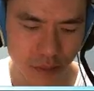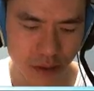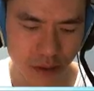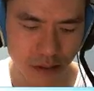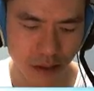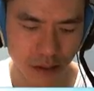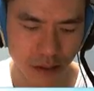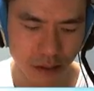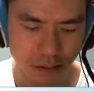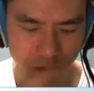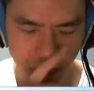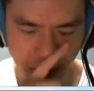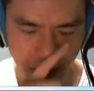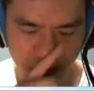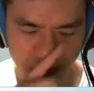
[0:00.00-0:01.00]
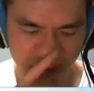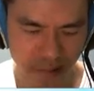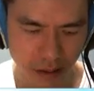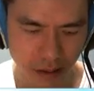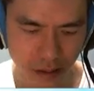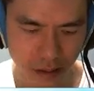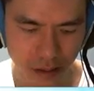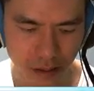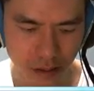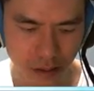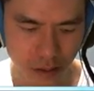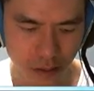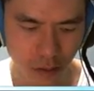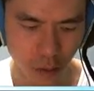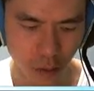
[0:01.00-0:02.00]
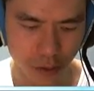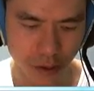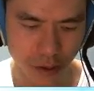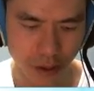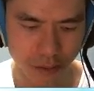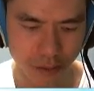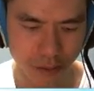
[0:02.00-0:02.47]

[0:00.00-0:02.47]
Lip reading: Right, so that's, I think it's Hong Yue.